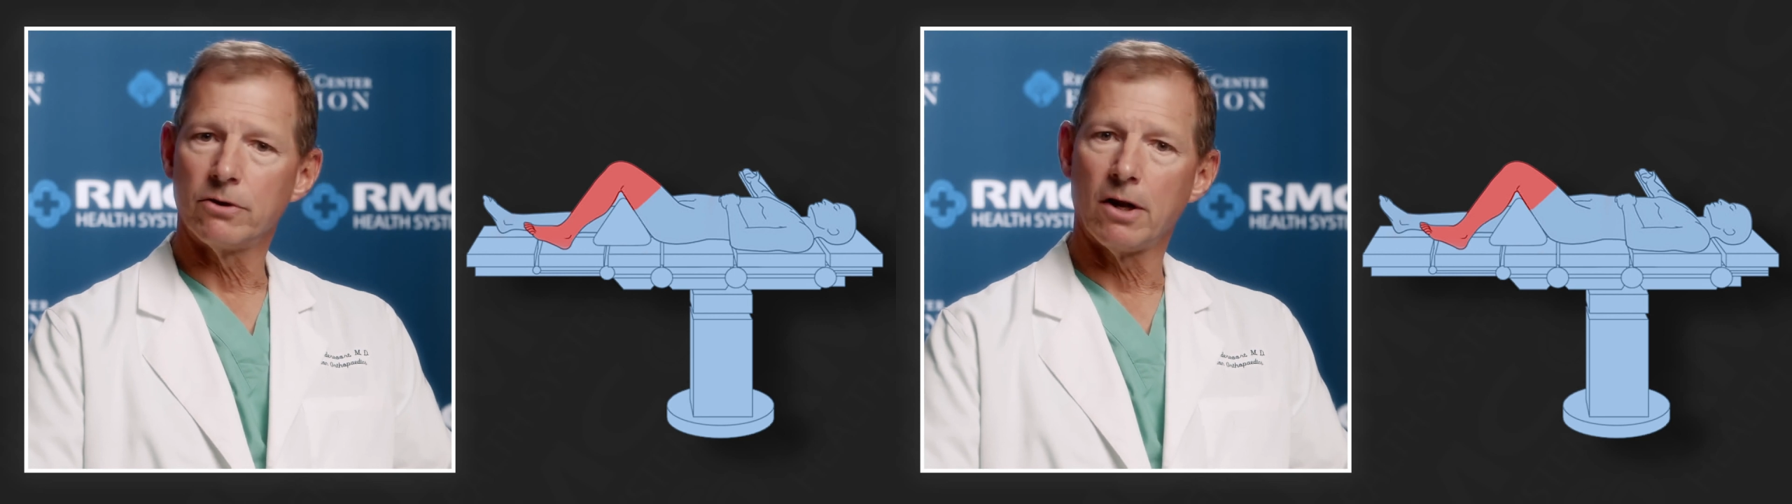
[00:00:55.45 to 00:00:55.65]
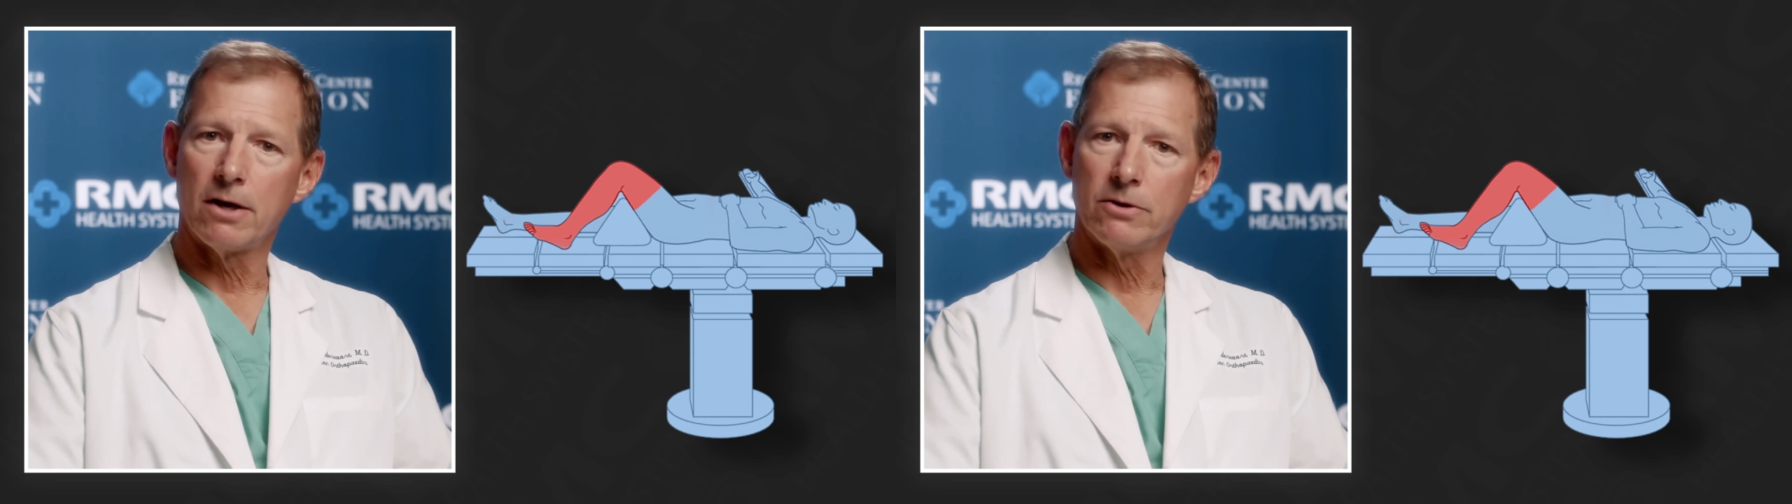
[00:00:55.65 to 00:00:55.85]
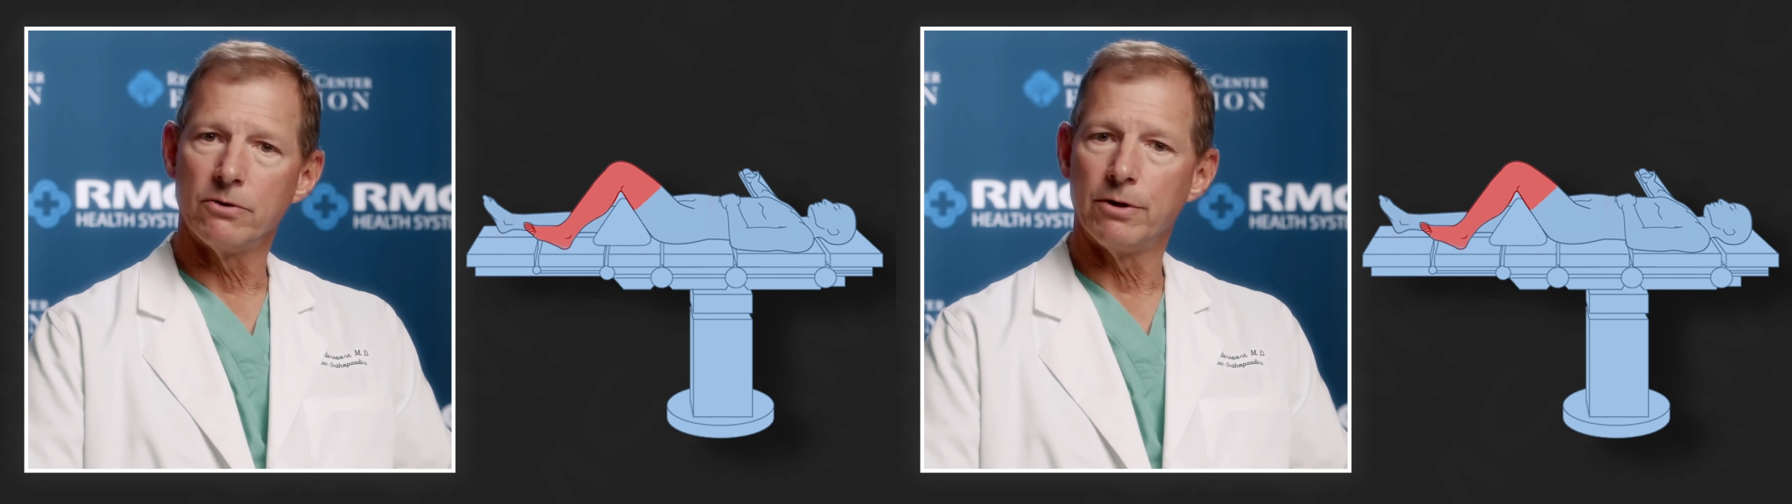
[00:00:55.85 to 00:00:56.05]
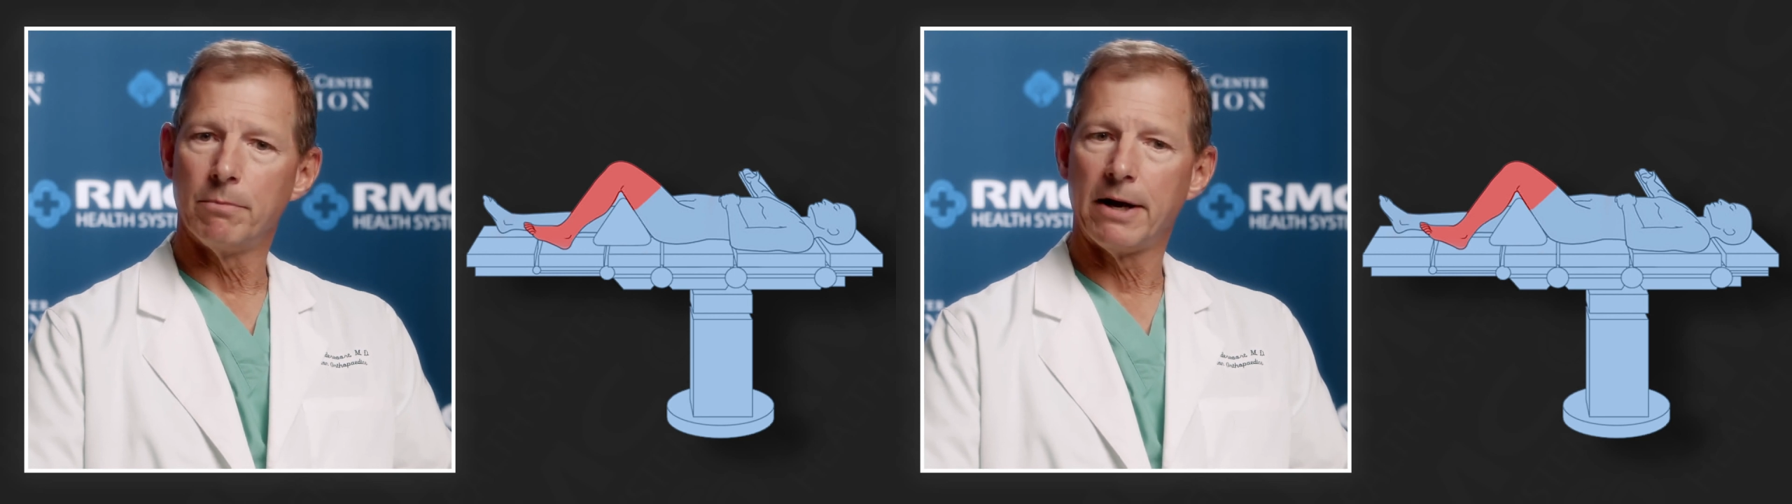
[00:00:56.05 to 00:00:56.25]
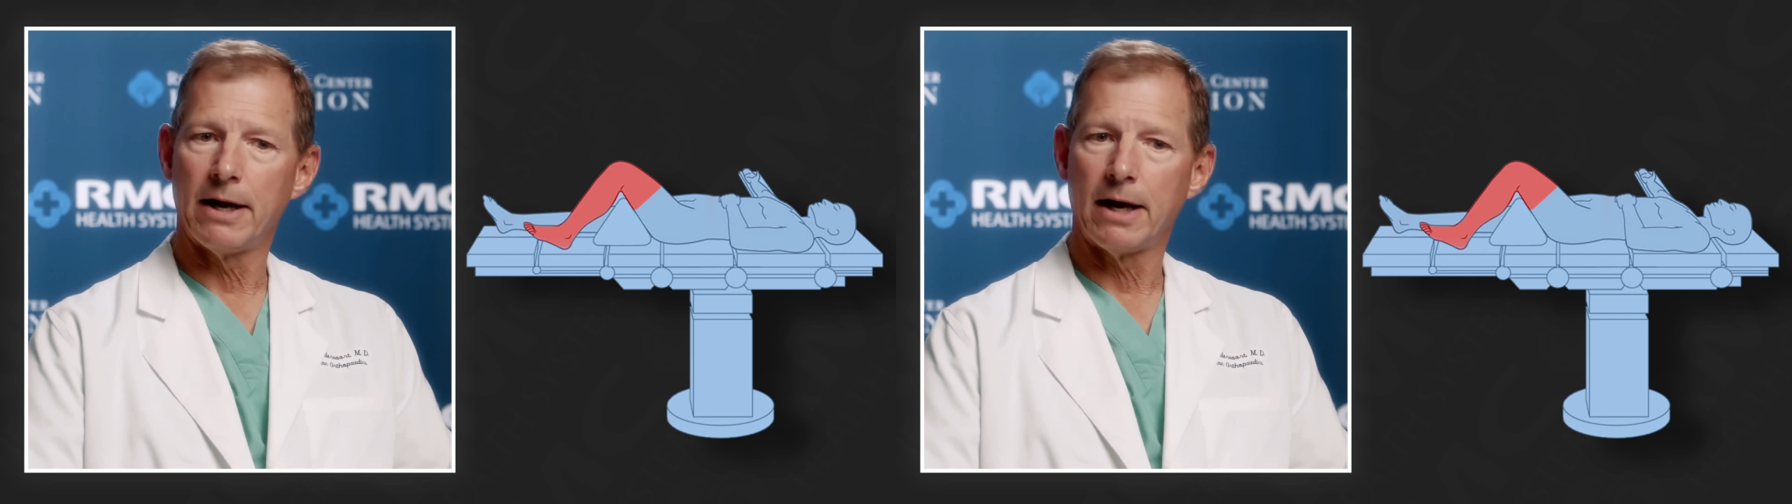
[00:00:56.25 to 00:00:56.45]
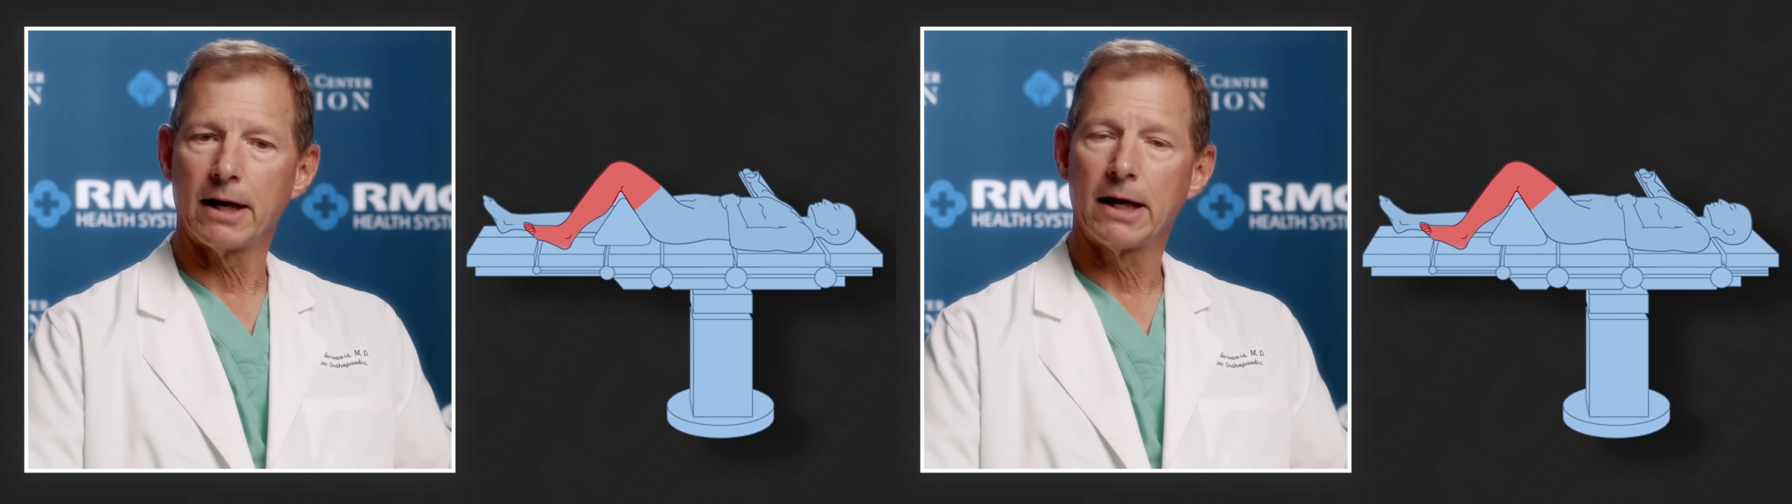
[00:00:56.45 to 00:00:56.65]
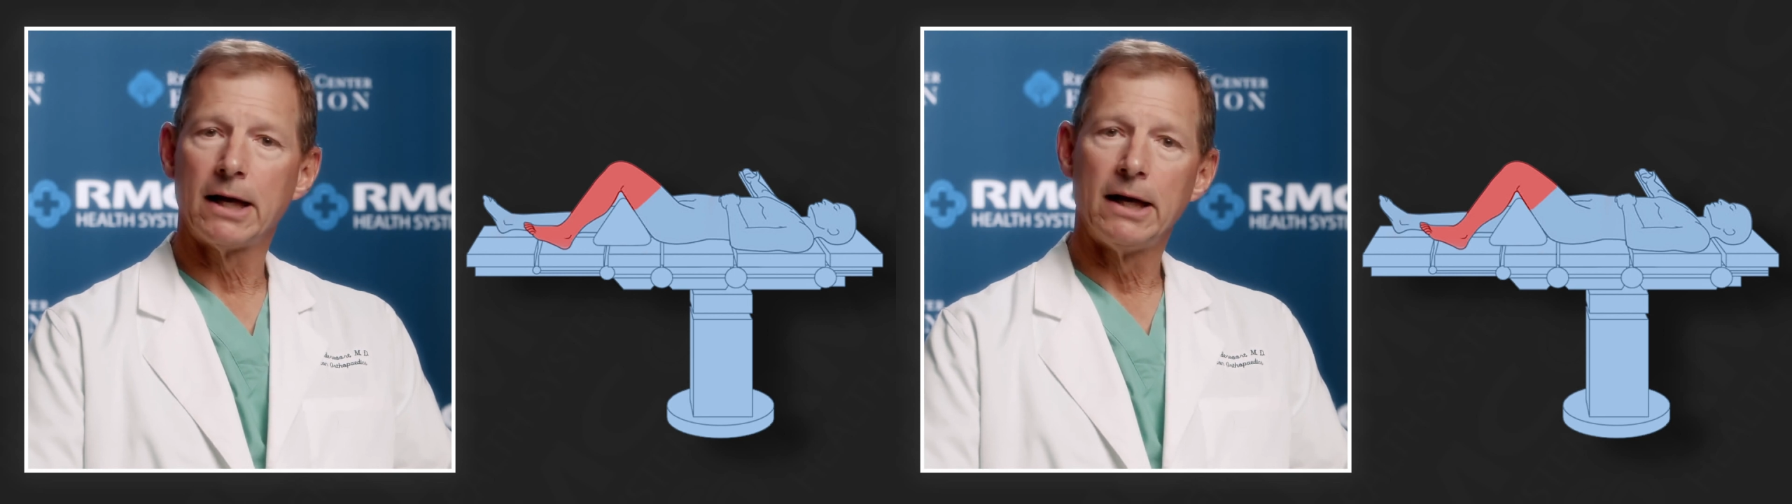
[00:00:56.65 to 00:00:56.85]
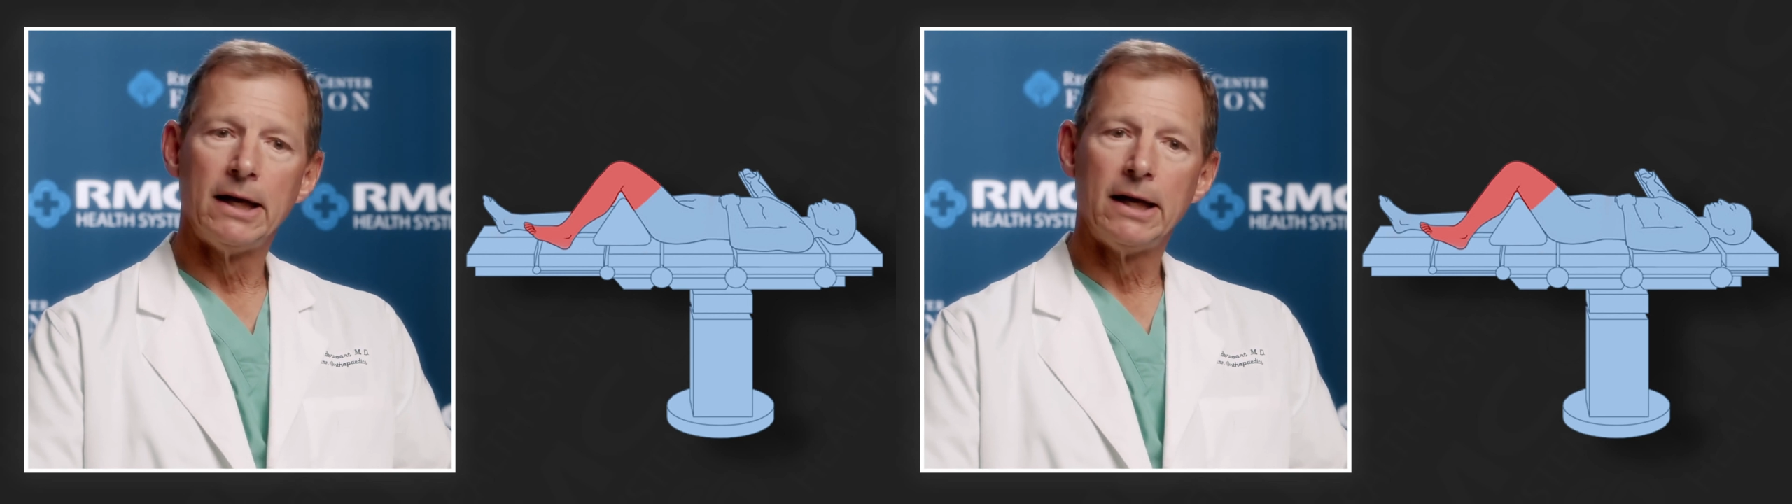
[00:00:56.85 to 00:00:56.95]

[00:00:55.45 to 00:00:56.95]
or lying on their back.